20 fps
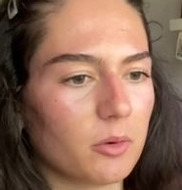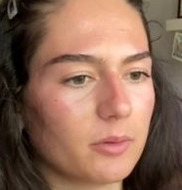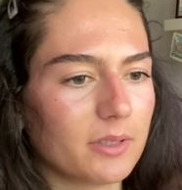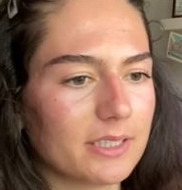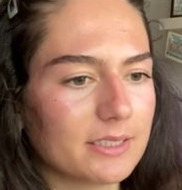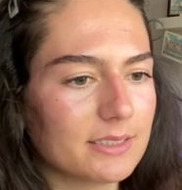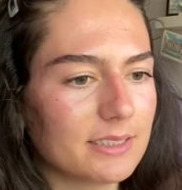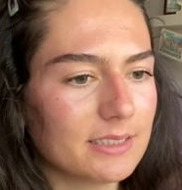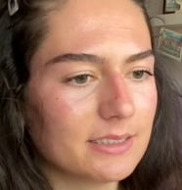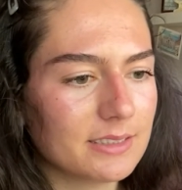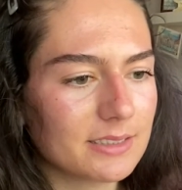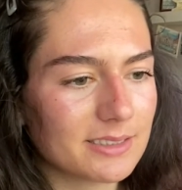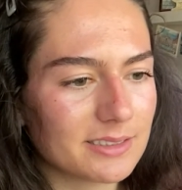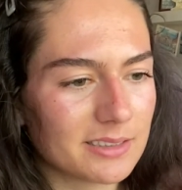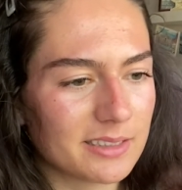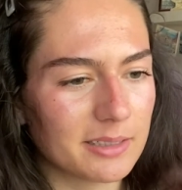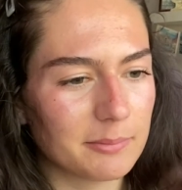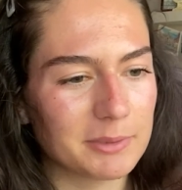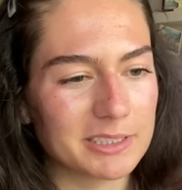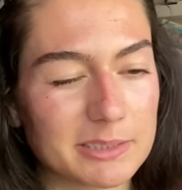this is
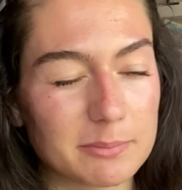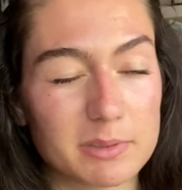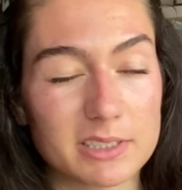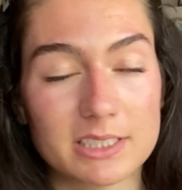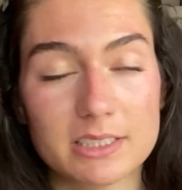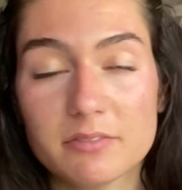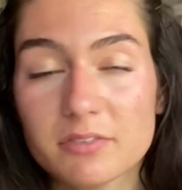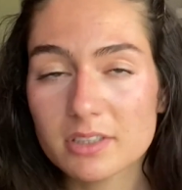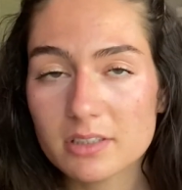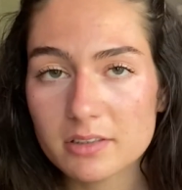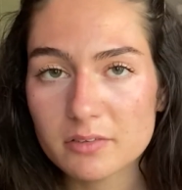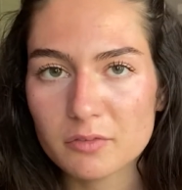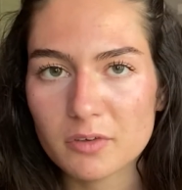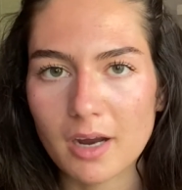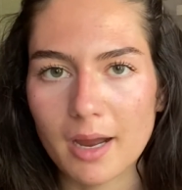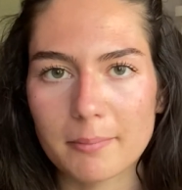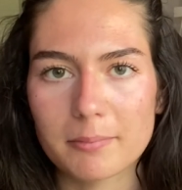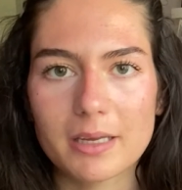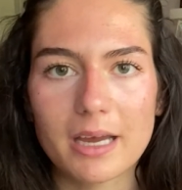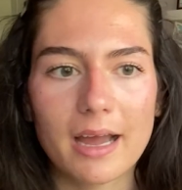going to be specifically for
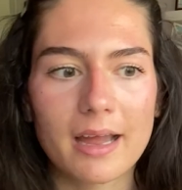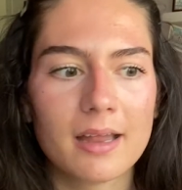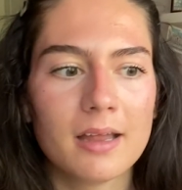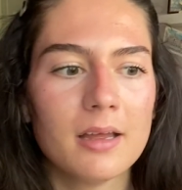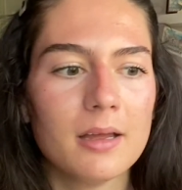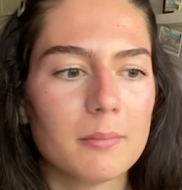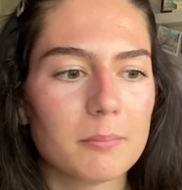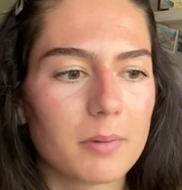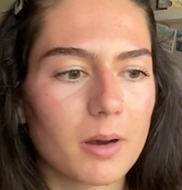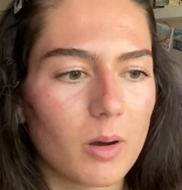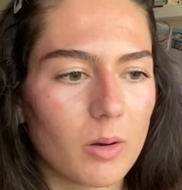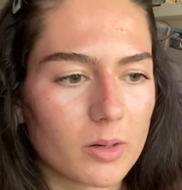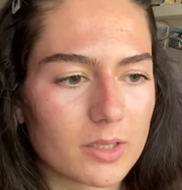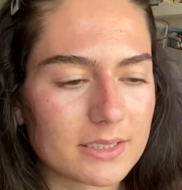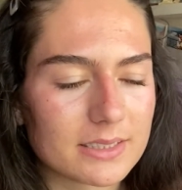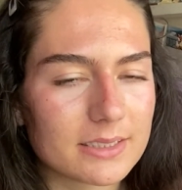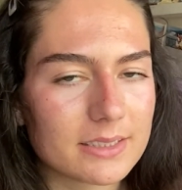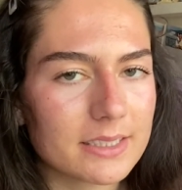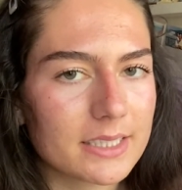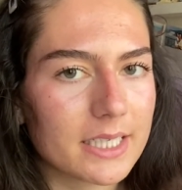MCAT, but
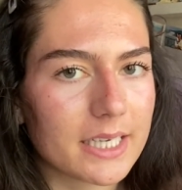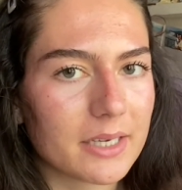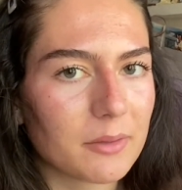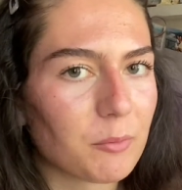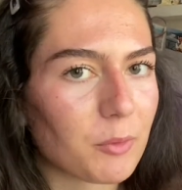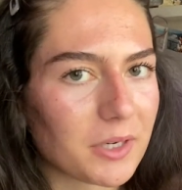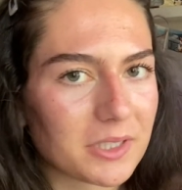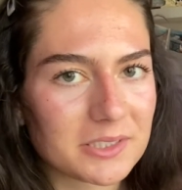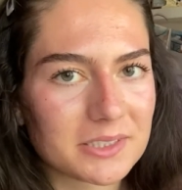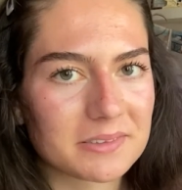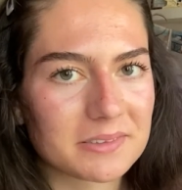honestly, it works